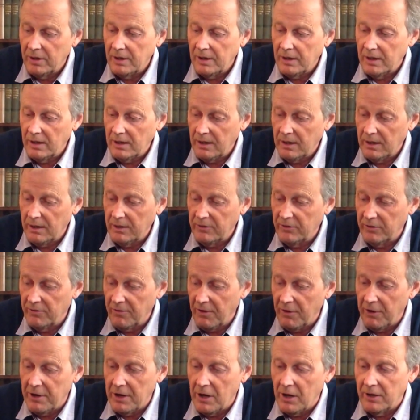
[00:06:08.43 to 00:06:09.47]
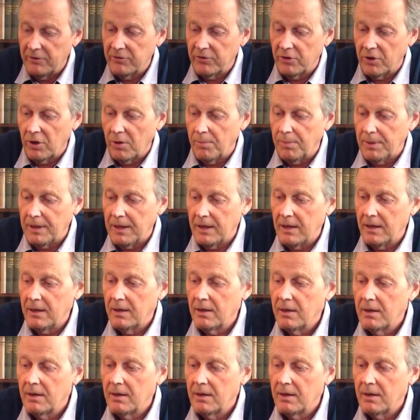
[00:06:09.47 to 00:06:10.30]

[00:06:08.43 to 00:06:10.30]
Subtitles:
It's a very nice copy,